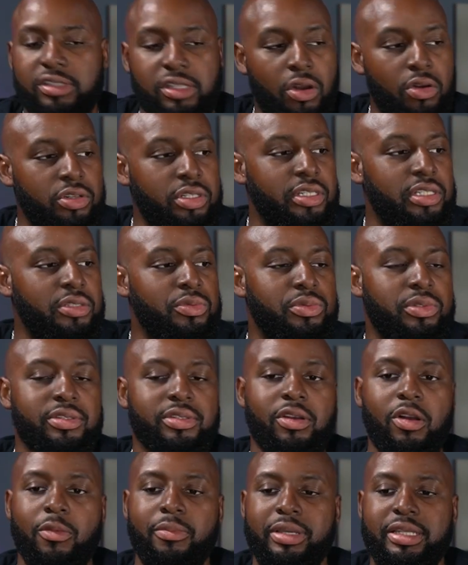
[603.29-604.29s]
Told you this one's
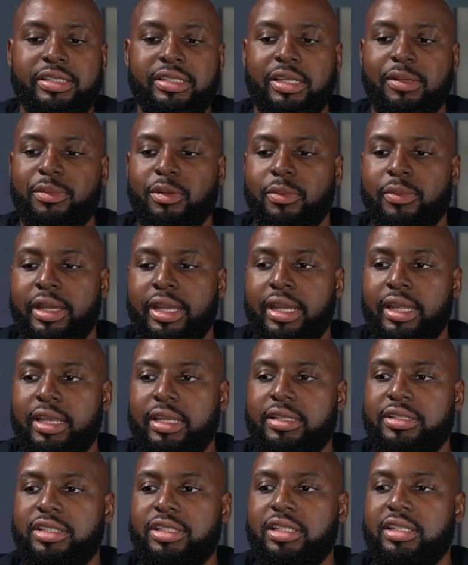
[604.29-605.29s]
gonna be simple, man.
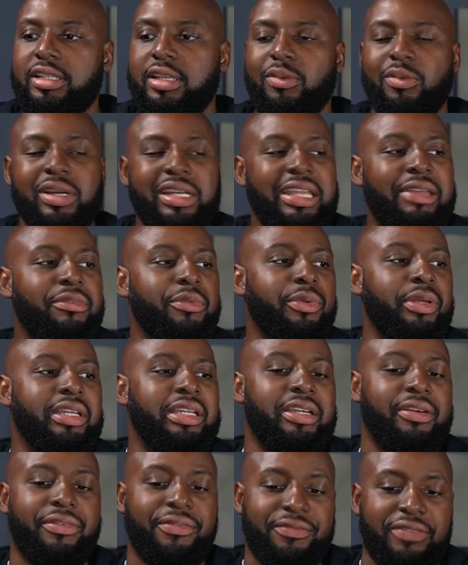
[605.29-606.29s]
It's just it wasn't even
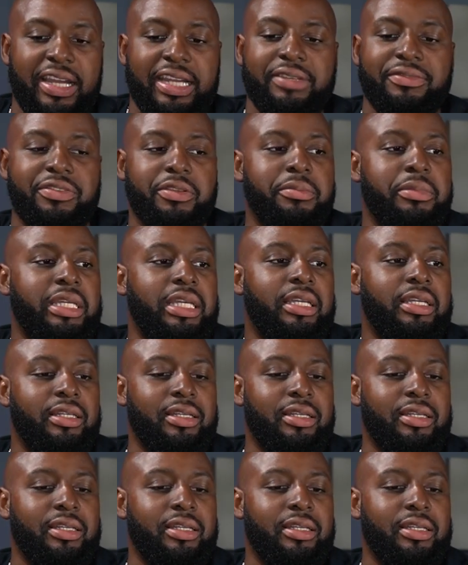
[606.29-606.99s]
really a fight for me.